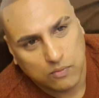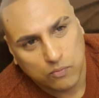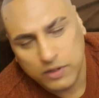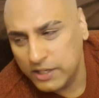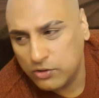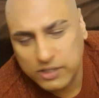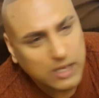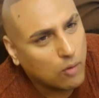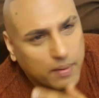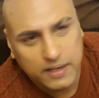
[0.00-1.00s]
With Idris
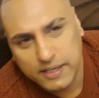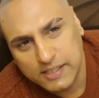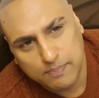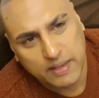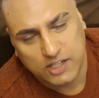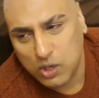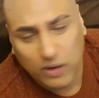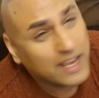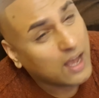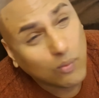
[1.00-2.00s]
Elba in this bitch. I
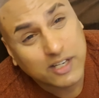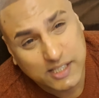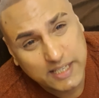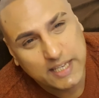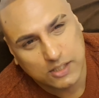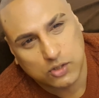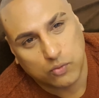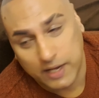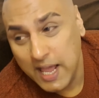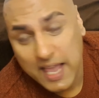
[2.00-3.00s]
want to see his
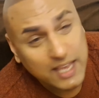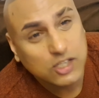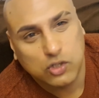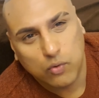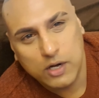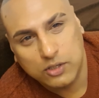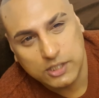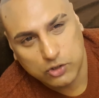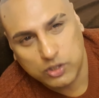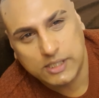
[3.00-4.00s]
story. His story looks
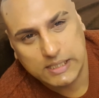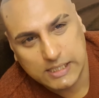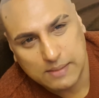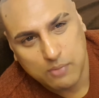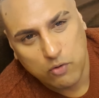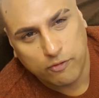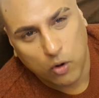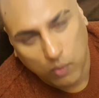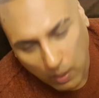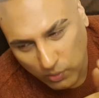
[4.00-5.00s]
interesting as a
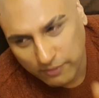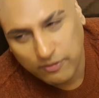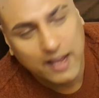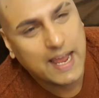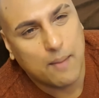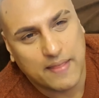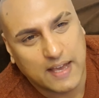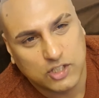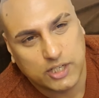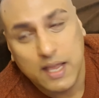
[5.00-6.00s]
mofo. I want to find out about
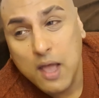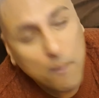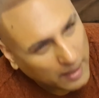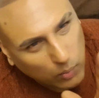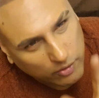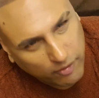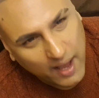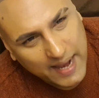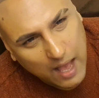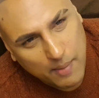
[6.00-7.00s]
that shit. But I want to
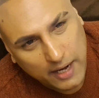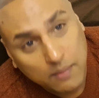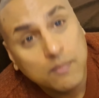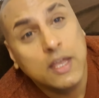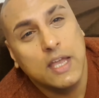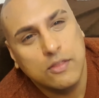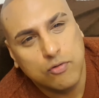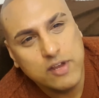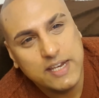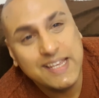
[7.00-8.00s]
find out about it in
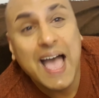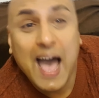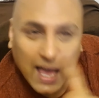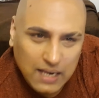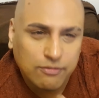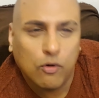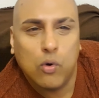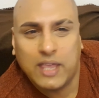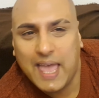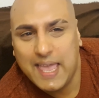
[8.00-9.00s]
3D and
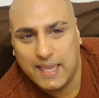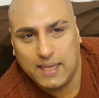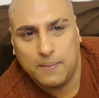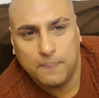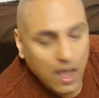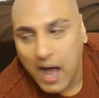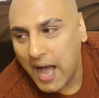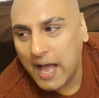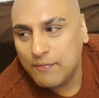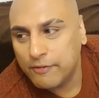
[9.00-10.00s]
4K. I
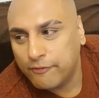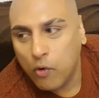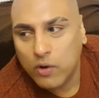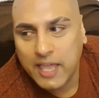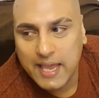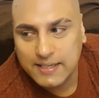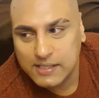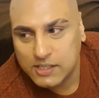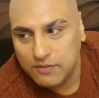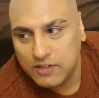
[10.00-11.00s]
have the 4K
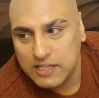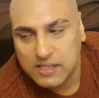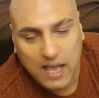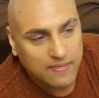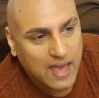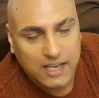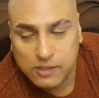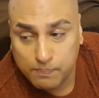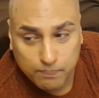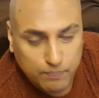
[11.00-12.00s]
disc of this and that is
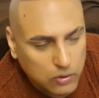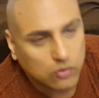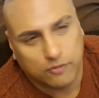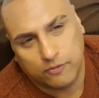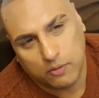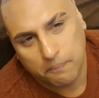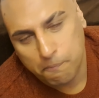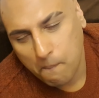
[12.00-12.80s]
beautiful.